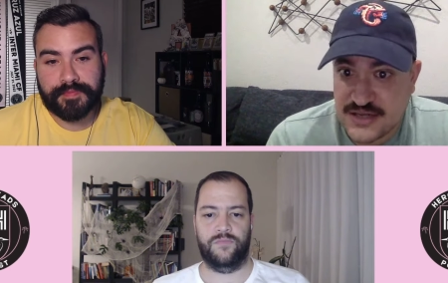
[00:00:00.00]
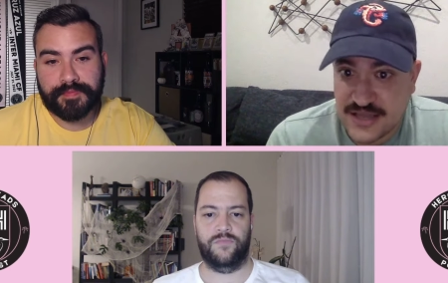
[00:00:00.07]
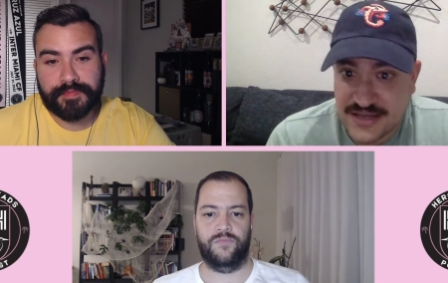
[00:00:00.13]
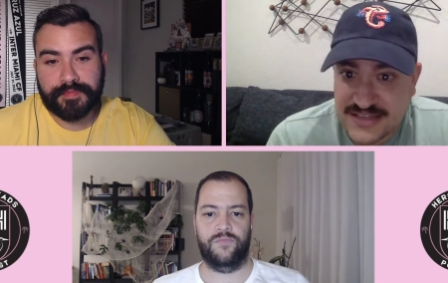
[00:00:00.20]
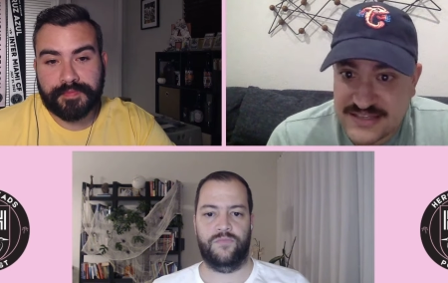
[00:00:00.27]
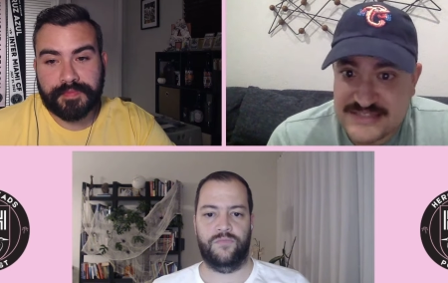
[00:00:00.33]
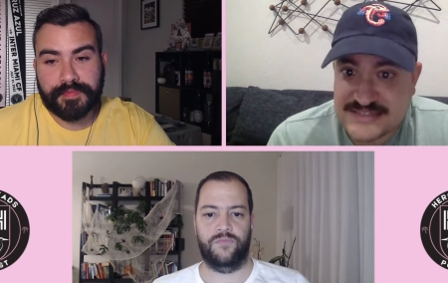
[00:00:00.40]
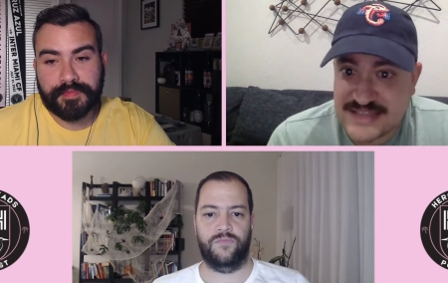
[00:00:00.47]
Speaker 1: and
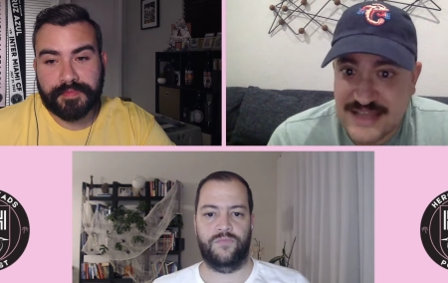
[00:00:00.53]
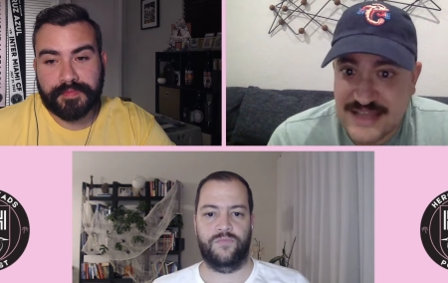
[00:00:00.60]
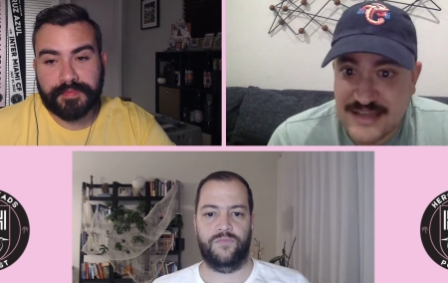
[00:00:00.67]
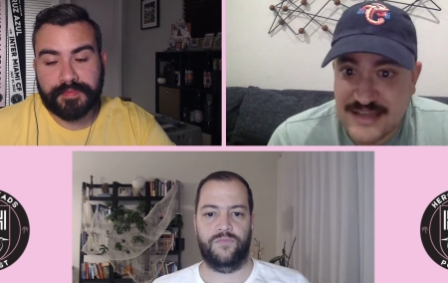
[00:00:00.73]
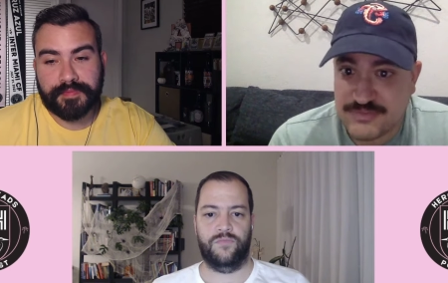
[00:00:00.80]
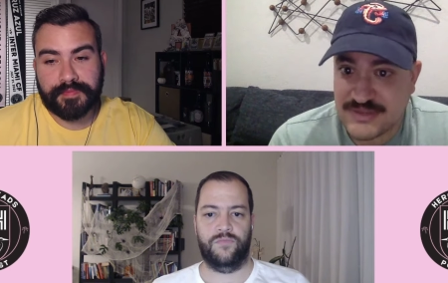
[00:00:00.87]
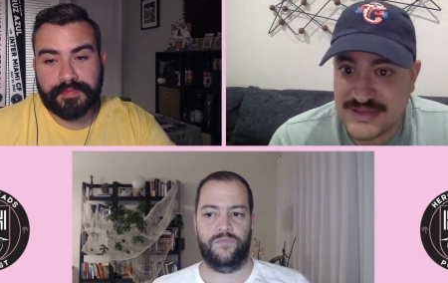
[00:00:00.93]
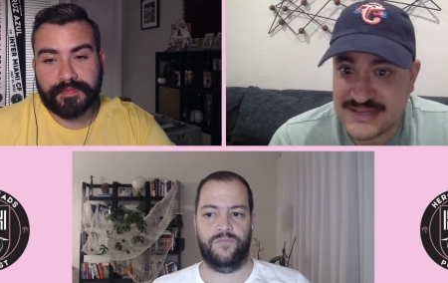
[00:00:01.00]
his style
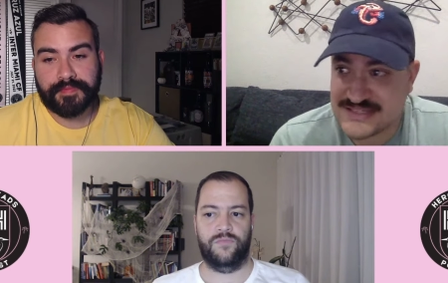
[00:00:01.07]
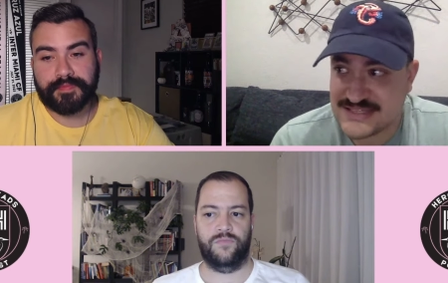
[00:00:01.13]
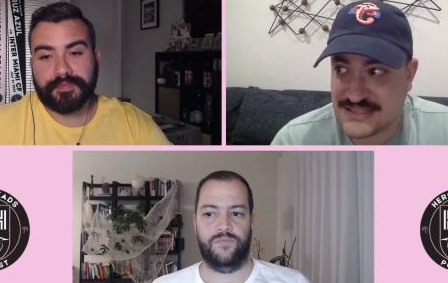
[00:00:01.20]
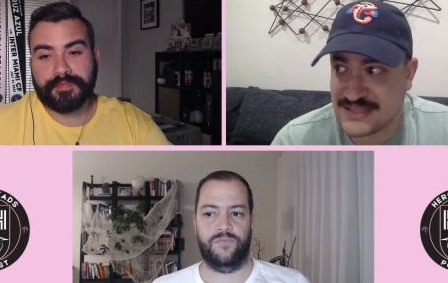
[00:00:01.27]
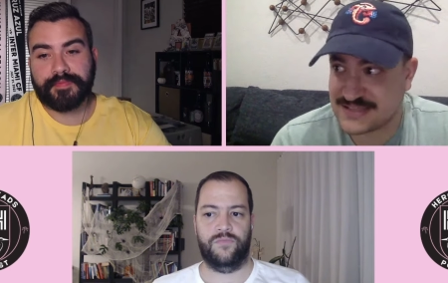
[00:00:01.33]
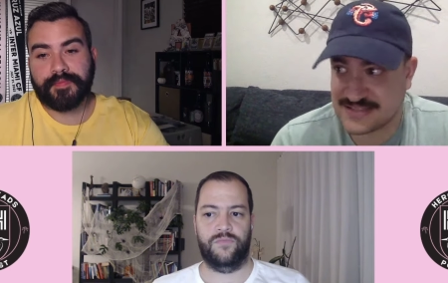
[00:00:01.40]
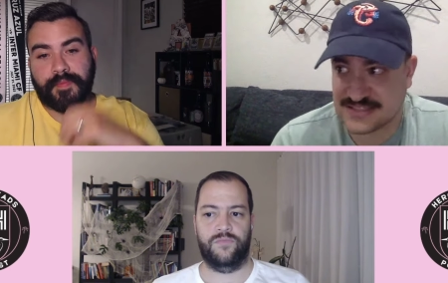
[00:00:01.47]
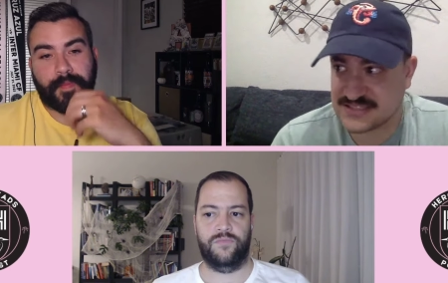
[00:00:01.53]
of play isn't
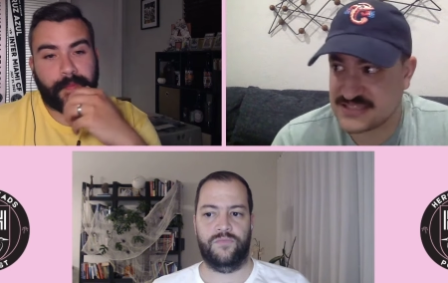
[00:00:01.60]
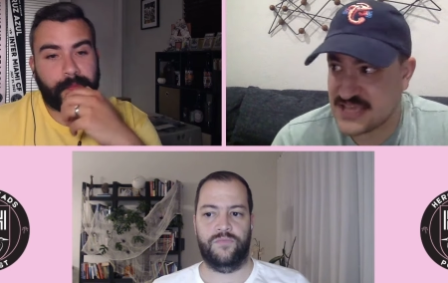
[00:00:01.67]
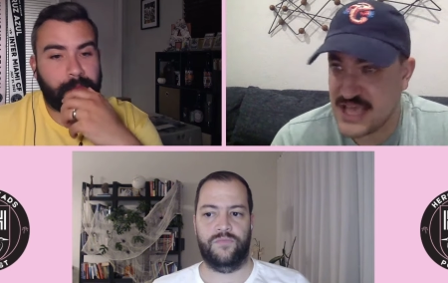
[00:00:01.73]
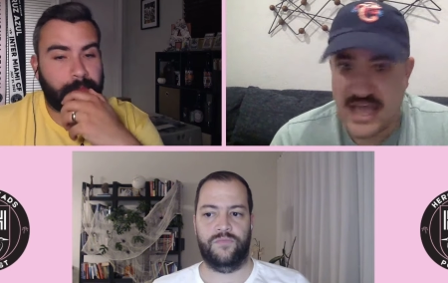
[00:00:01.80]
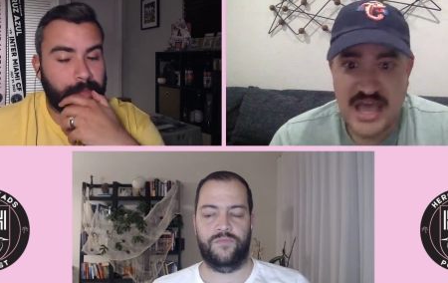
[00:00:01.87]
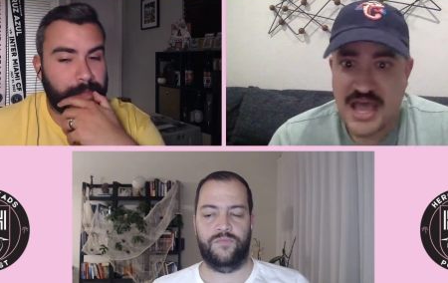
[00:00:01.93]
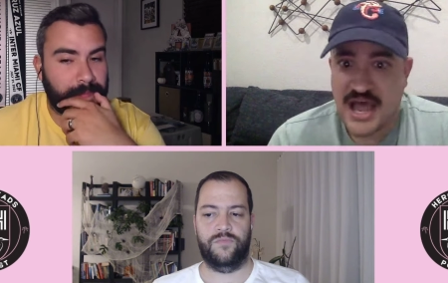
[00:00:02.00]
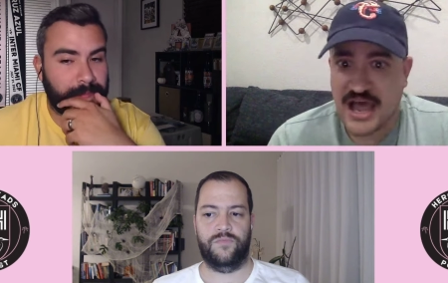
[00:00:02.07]
like this
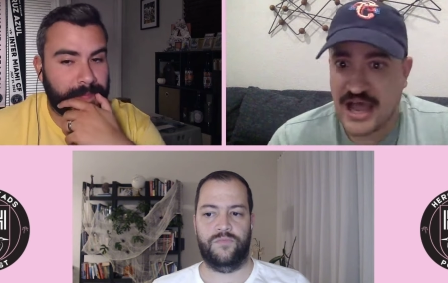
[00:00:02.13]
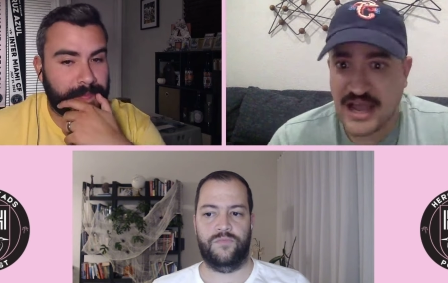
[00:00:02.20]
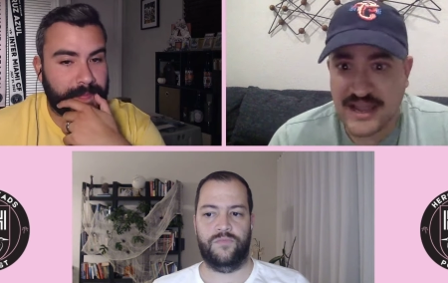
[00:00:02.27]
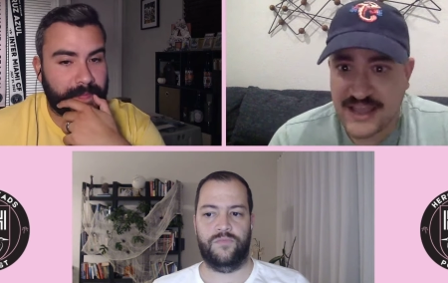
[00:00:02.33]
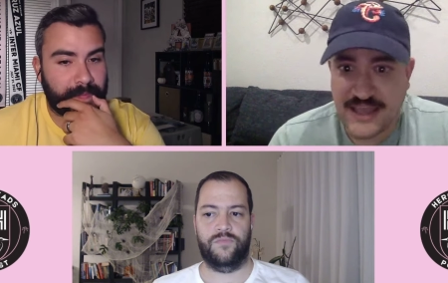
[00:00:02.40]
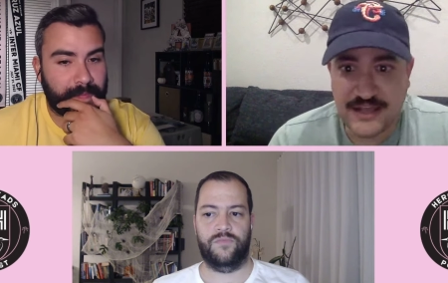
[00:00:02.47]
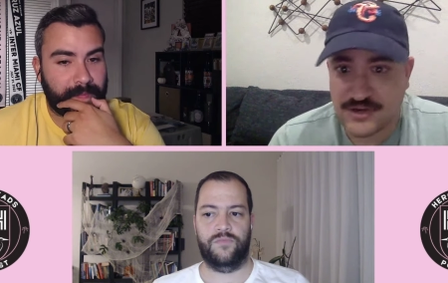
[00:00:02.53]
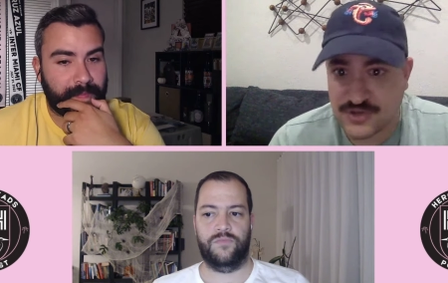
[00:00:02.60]
high
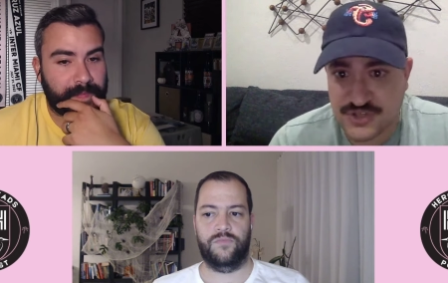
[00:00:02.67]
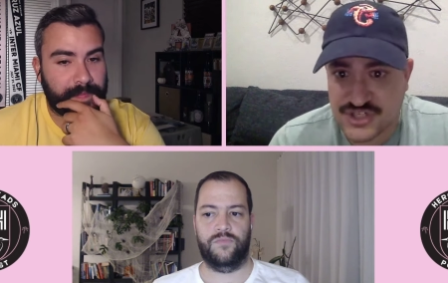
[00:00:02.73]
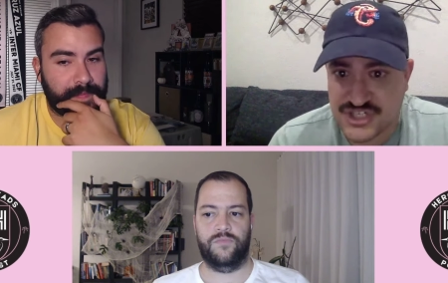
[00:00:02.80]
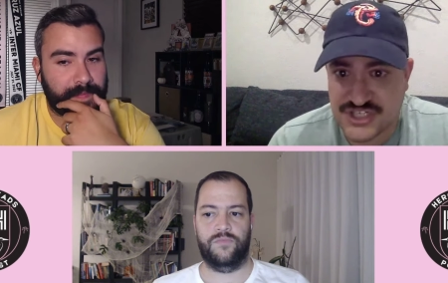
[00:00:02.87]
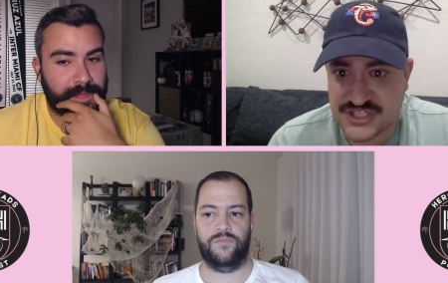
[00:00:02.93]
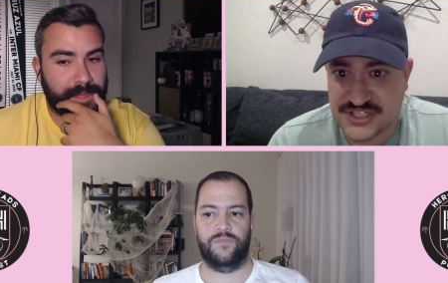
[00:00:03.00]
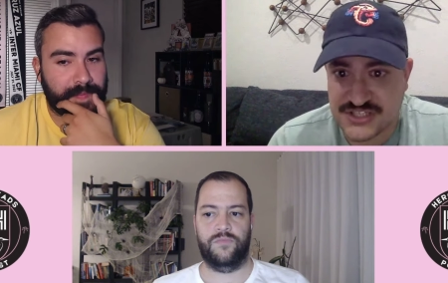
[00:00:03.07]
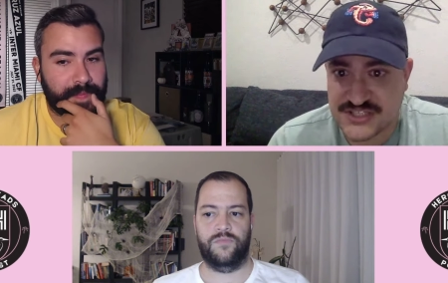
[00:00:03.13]

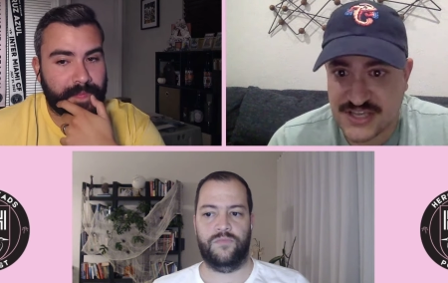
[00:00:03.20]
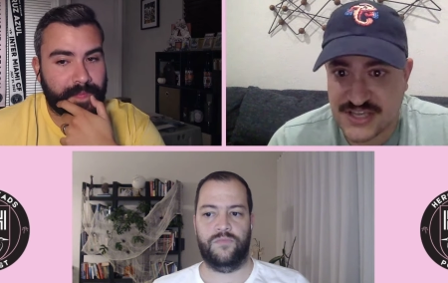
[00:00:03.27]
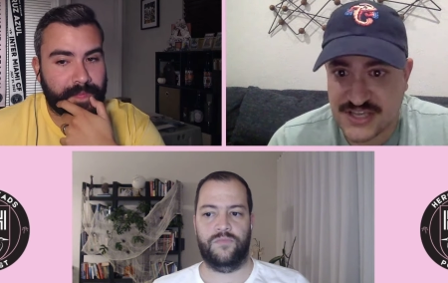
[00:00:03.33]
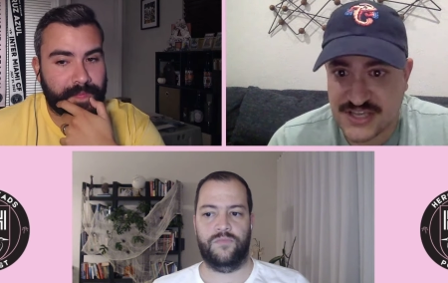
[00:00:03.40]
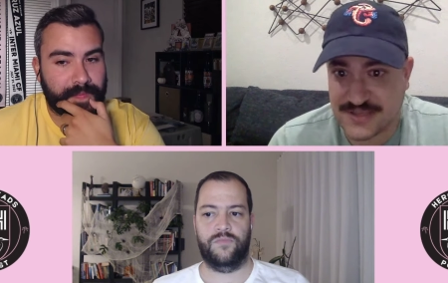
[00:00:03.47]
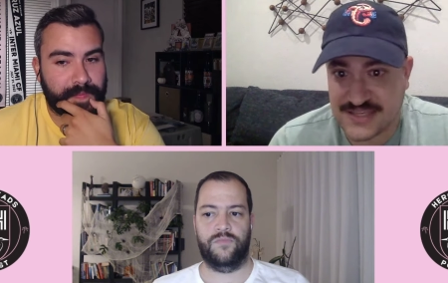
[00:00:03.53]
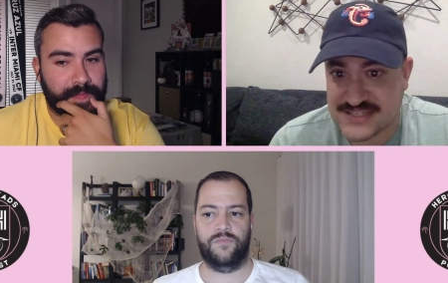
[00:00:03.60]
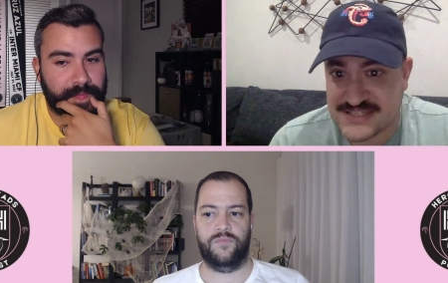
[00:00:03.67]
energy type.